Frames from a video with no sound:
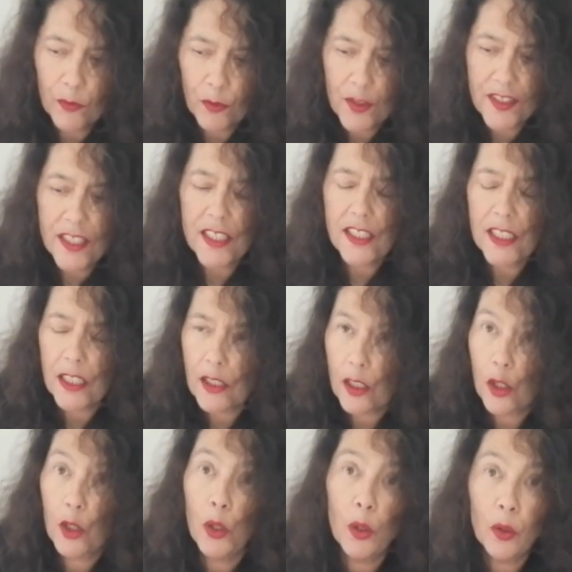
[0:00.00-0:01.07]

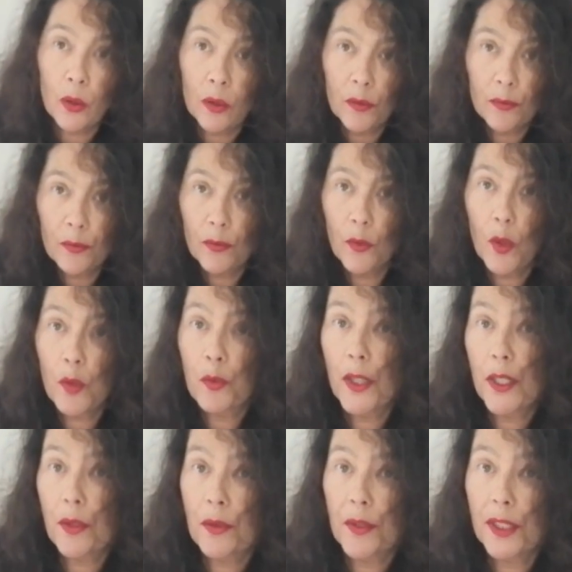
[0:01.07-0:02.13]
the call one
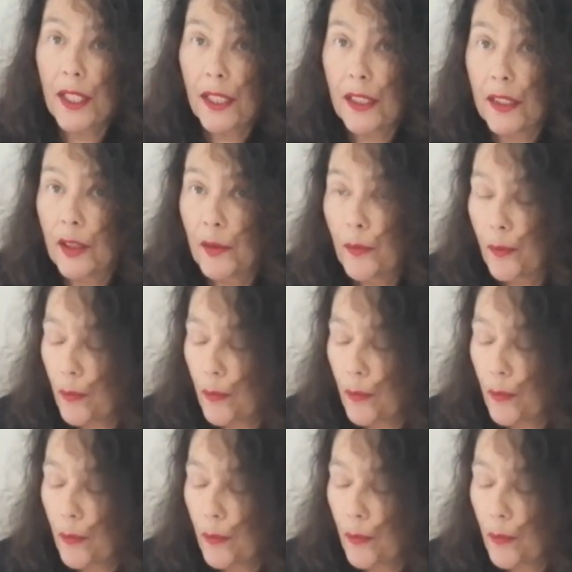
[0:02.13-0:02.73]
way or another.